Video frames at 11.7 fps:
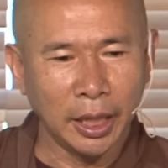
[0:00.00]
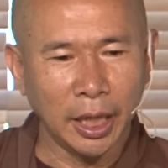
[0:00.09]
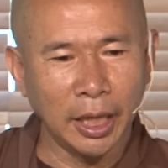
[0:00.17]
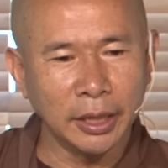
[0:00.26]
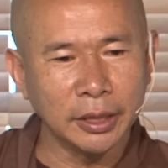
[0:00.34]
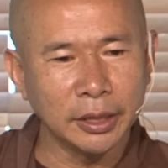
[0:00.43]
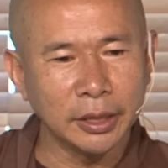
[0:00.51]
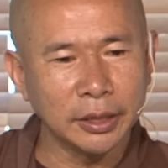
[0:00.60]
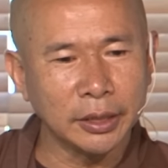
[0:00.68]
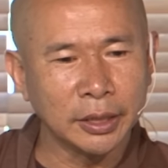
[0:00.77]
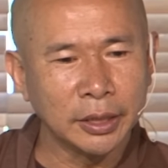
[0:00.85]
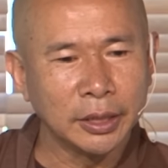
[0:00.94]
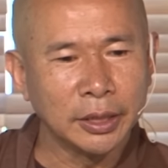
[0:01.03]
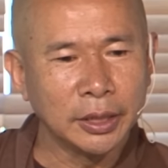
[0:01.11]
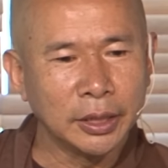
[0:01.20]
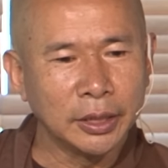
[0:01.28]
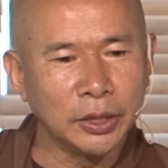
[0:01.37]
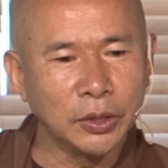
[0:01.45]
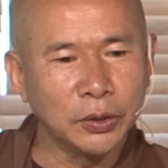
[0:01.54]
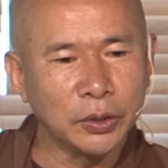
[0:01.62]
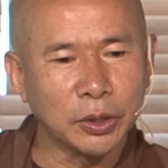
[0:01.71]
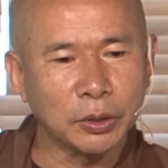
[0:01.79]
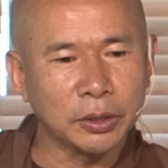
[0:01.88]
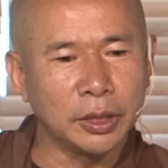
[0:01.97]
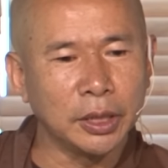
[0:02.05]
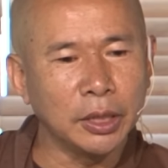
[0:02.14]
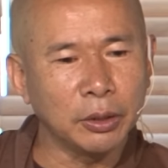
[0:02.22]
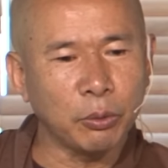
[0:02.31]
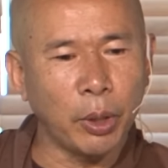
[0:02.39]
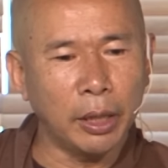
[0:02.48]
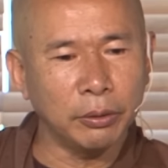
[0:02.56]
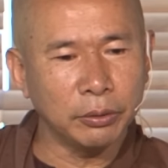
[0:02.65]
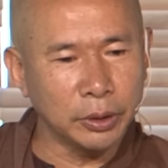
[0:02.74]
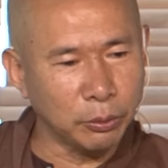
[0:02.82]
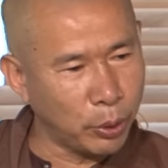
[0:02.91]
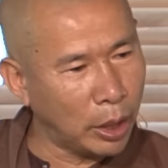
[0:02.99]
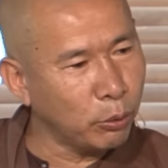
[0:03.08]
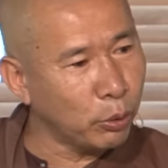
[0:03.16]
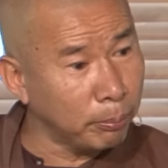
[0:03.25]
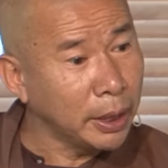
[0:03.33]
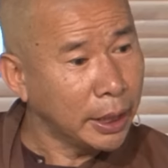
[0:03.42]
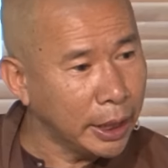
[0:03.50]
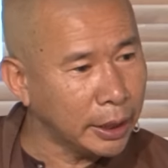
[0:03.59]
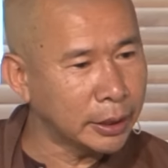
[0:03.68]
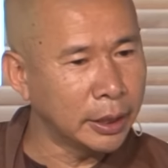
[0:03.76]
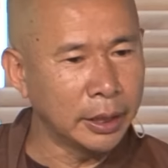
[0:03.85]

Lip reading: And, you know, the quail who had been hit,